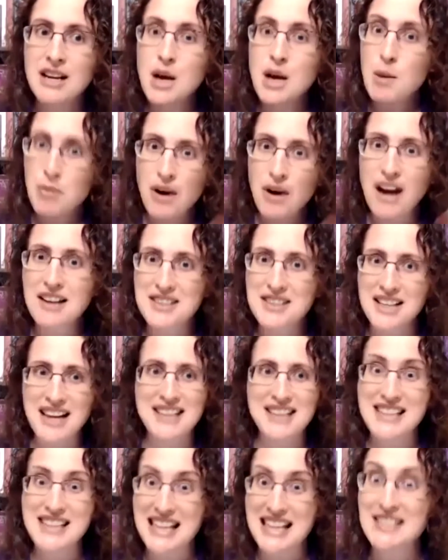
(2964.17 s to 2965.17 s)
process
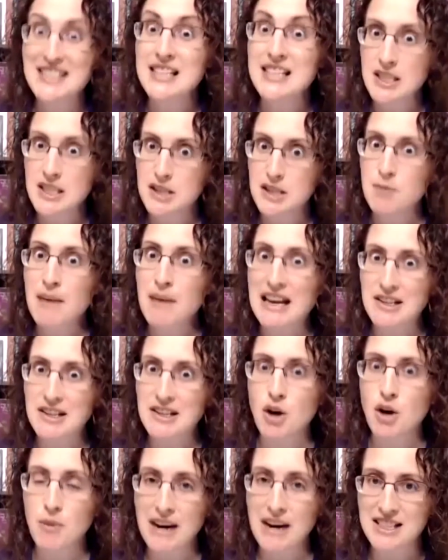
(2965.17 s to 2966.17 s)
things in space
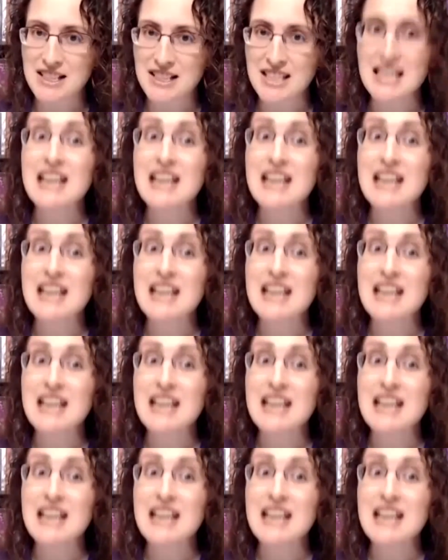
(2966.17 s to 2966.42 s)
correctly